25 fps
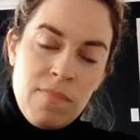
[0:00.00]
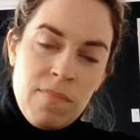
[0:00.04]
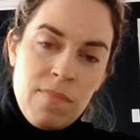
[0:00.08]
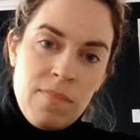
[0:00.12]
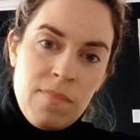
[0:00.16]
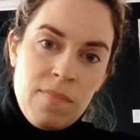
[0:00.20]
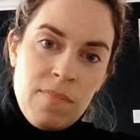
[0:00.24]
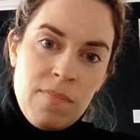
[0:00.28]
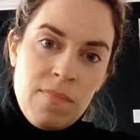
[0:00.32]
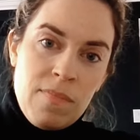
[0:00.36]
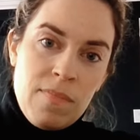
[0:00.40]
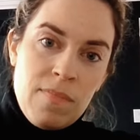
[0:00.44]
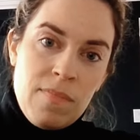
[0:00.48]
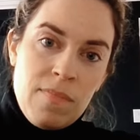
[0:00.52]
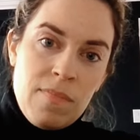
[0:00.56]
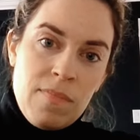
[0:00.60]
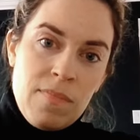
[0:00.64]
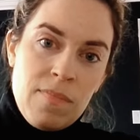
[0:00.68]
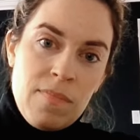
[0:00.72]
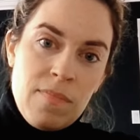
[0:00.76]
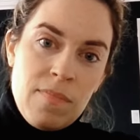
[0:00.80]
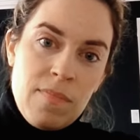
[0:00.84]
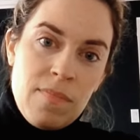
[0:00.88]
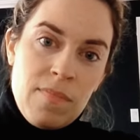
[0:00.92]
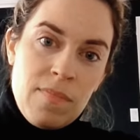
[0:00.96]

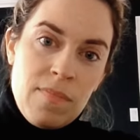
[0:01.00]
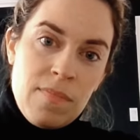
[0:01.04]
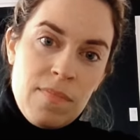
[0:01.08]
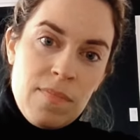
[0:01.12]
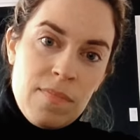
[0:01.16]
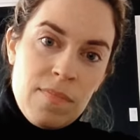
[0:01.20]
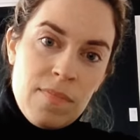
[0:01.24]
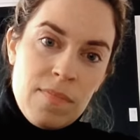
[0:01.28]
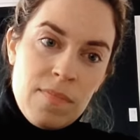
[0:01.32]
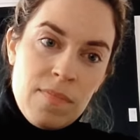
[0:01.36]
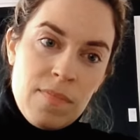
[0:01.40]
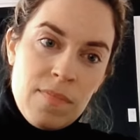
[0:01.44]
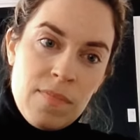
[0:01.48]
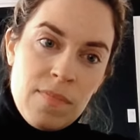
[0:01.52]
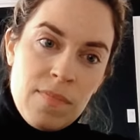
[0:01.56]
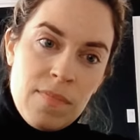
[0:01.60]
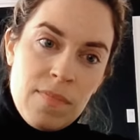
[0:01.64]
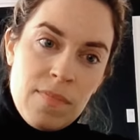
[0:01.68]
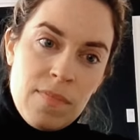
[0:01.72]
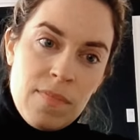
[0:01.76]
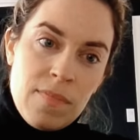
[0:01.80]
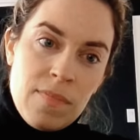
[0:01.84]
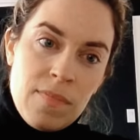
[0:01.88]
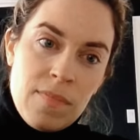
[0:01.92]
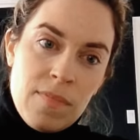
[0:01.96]

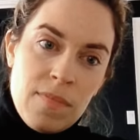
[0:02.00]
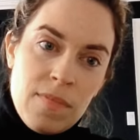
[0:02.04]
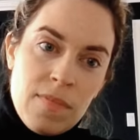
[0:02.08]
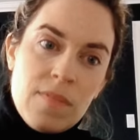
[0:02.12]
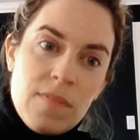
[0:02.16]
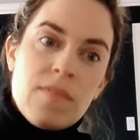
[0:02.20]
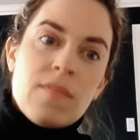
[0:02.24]
No words are spoken by the person on screen.